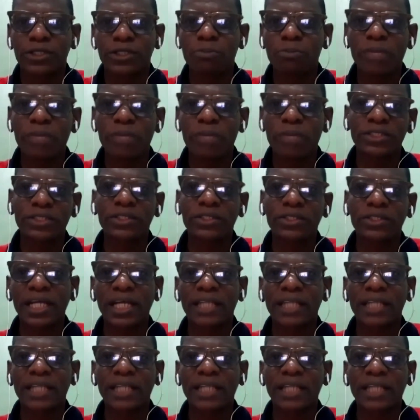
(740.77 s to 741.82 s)
You mentioned
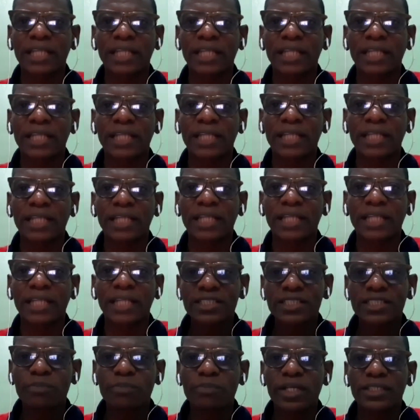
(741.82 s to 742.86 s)
that solar
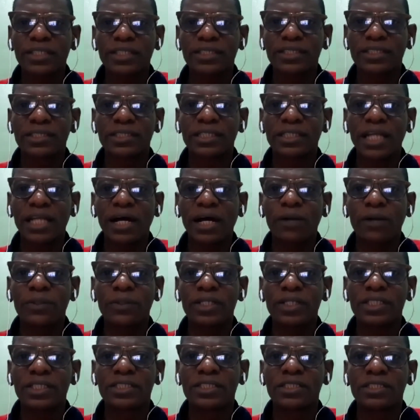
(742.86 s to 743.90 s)
investment now
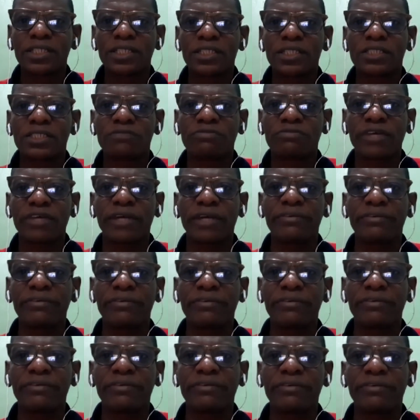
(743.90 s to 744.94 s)
it's
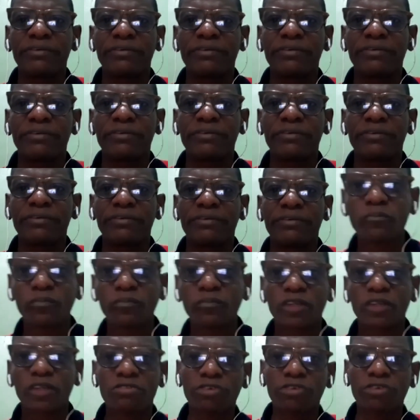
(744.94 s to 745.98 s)
very costly
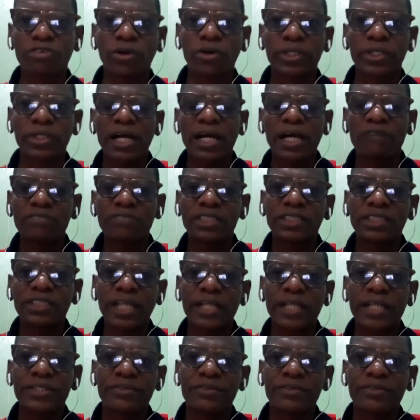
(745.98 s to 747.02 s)
for the average
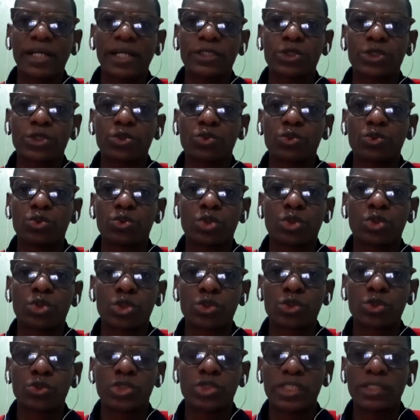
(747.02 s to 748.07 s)
Nigerian to
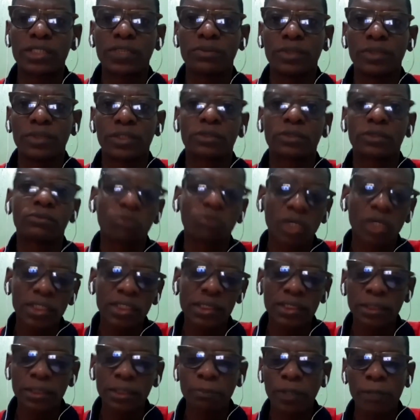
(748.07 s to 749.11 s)
deal with. What
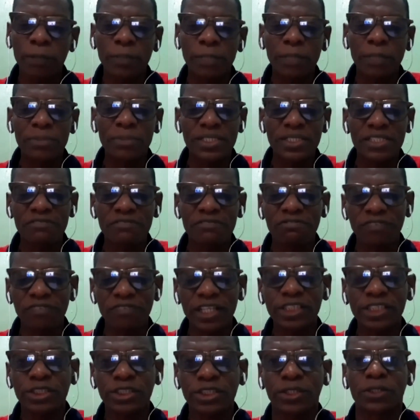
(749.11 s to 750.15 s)
is the problem? It's
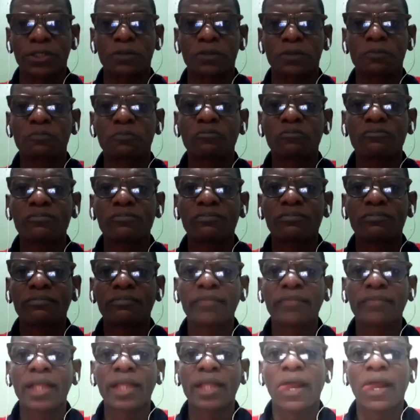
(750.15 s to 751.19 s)
inflation.
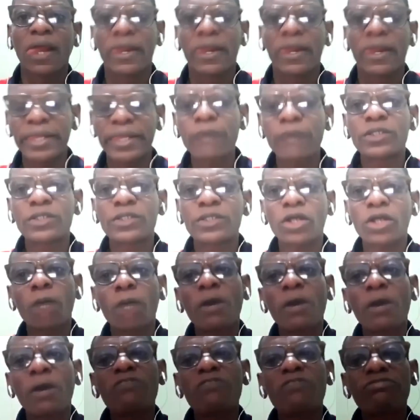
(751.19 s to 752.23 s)
Then we talk
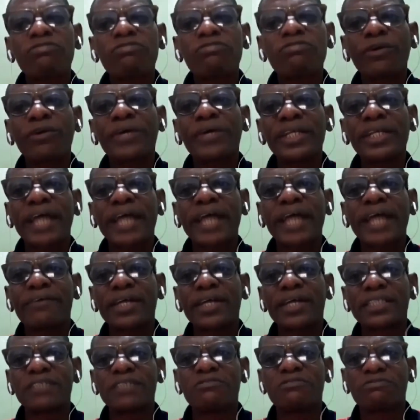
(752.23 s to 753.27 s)
about foreign
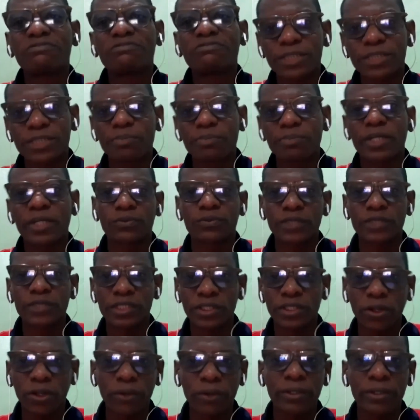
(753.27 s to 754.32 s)
direct investment, which
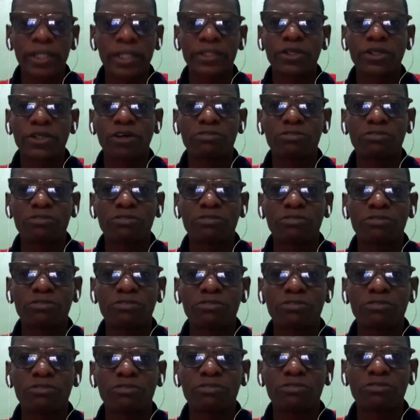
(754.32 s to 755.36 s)
the current government
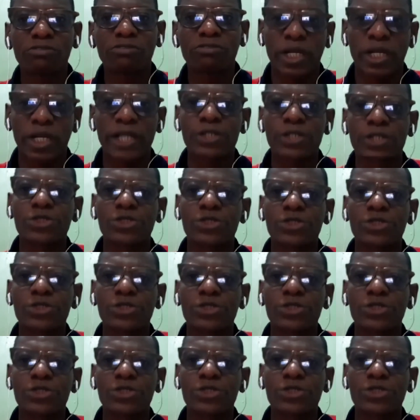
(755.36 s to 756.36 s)
now is trying to lure